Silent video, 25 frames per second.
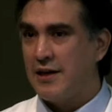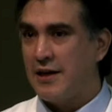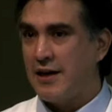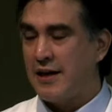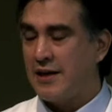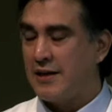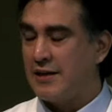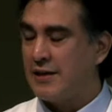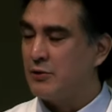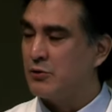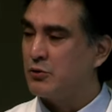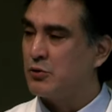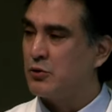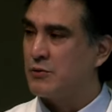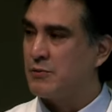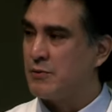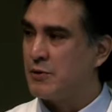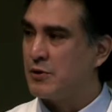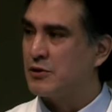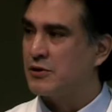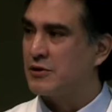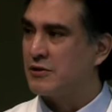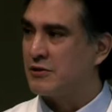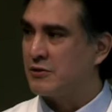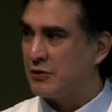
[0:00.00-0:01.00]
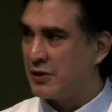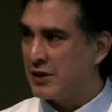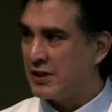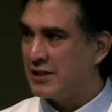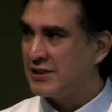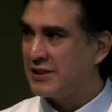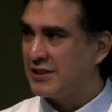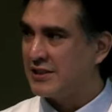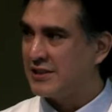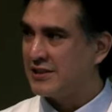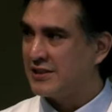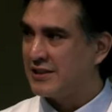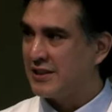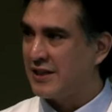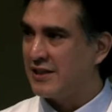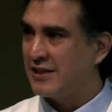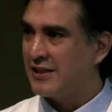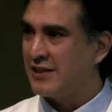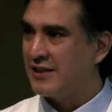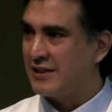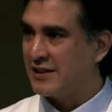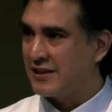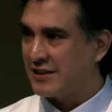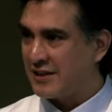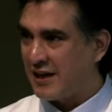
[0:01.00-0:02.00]
and he was one of the most gracious and
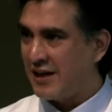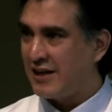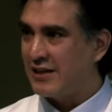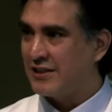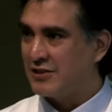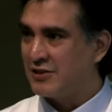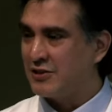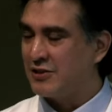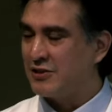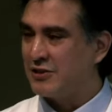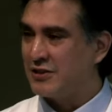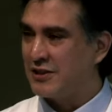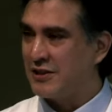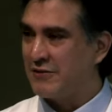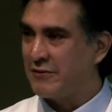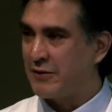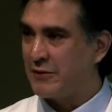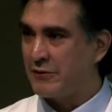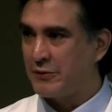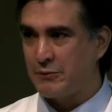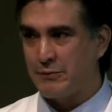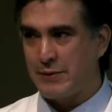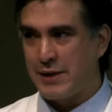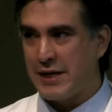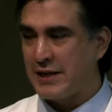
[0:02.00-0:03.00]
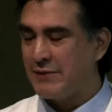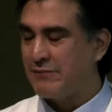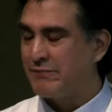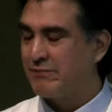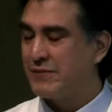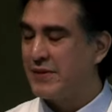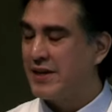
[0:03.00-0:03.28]
uh, kind surgeons I've ever met.